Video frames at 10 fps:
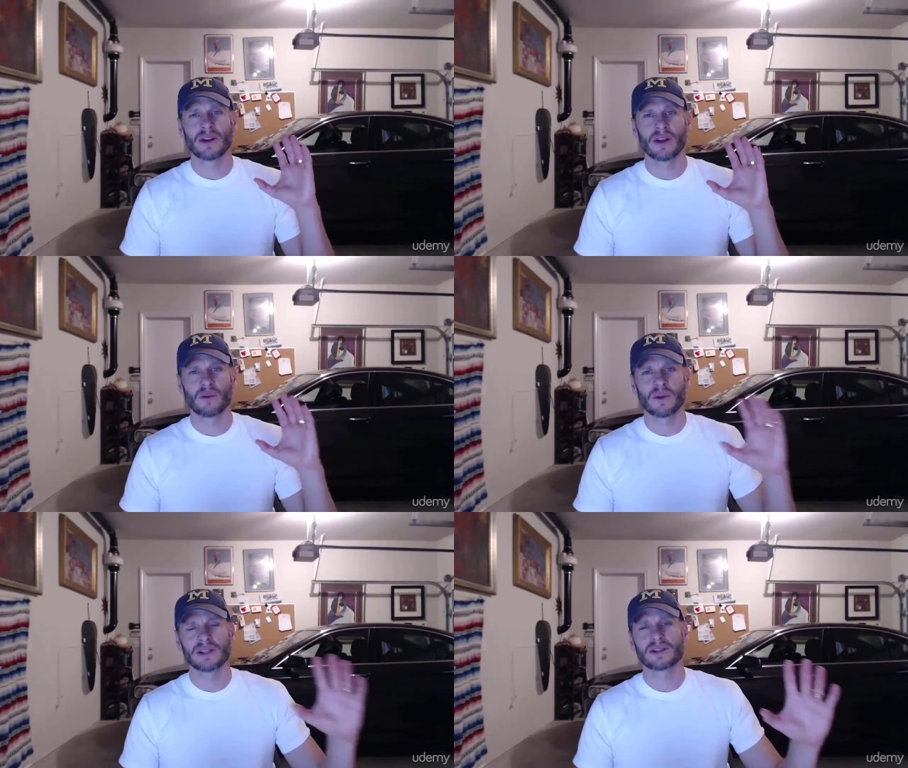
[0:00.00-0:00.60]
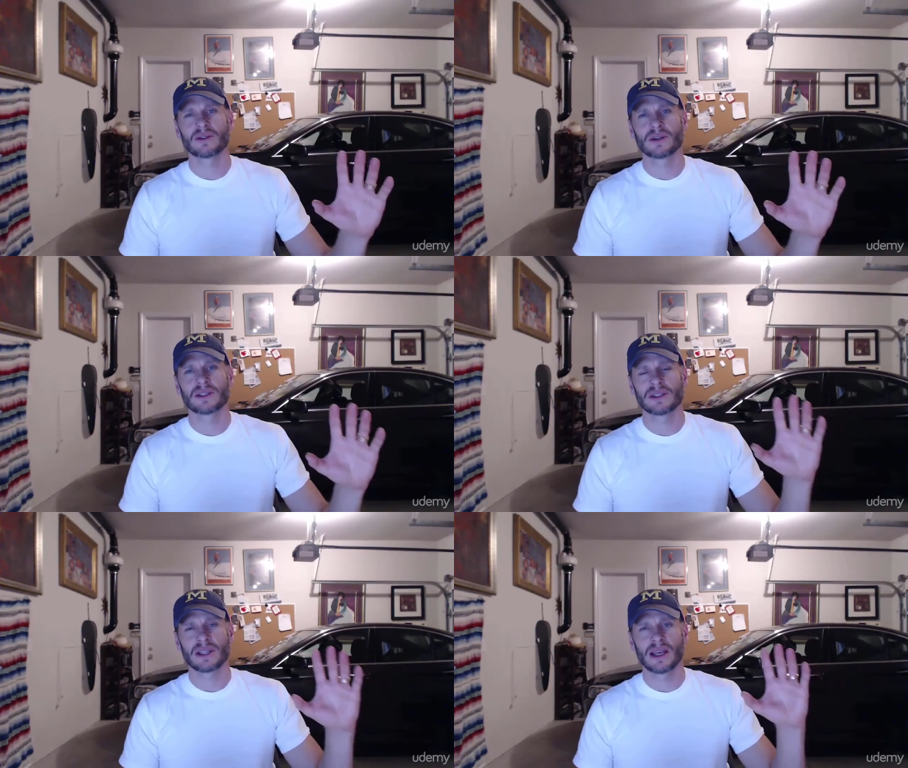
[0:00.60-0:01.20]
the
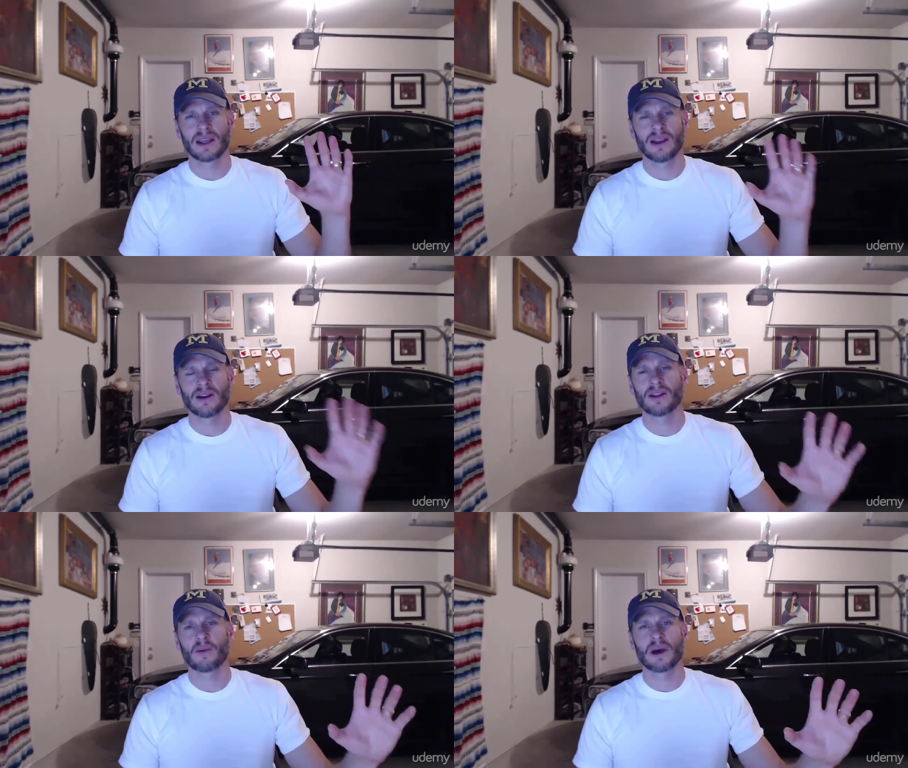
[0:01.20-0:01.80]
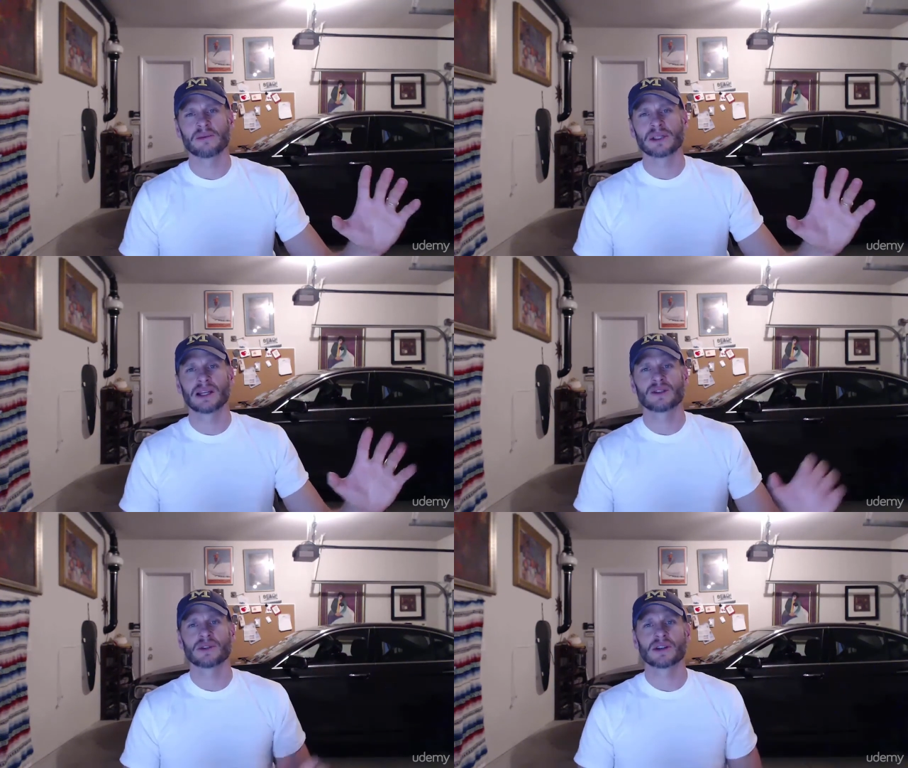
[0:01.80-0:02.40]
resources, like here are the
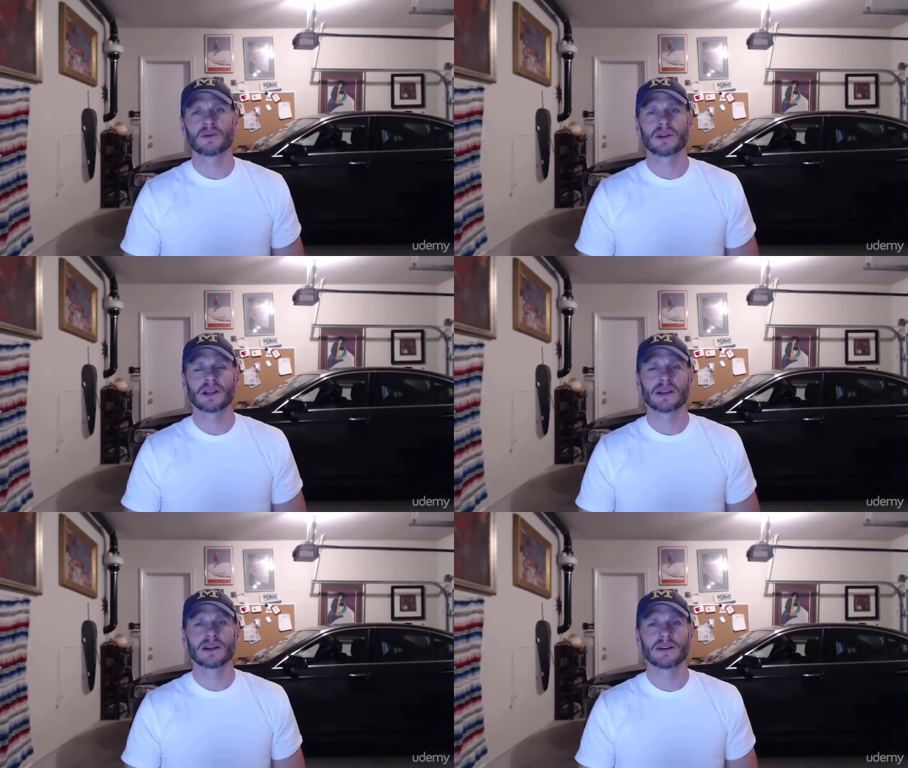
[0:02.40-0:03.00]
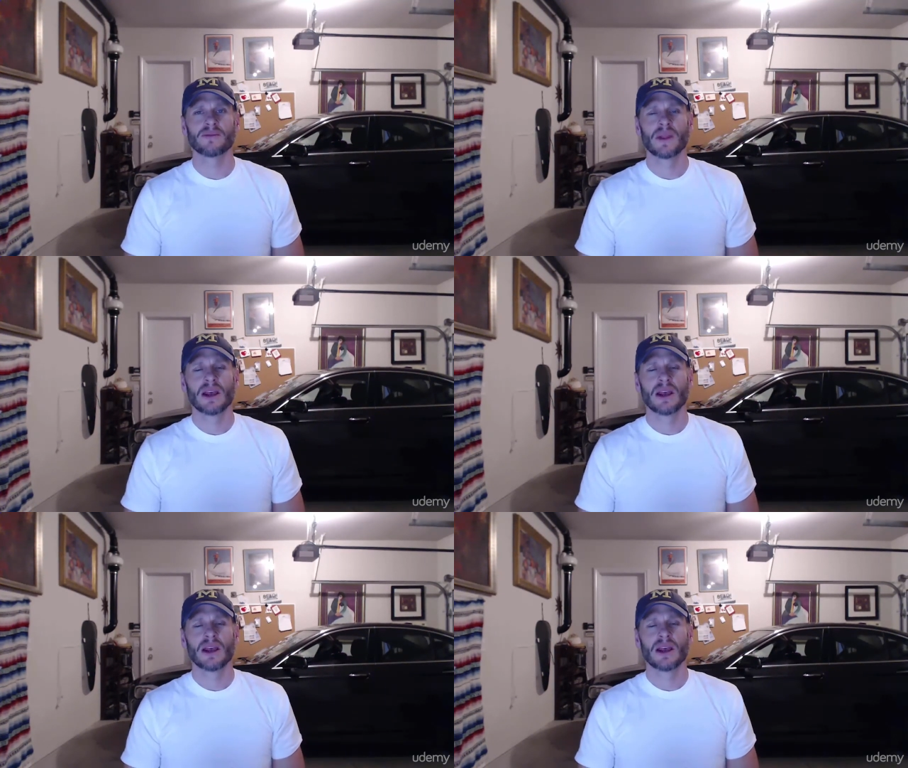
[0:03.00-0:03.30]
websites which are really good.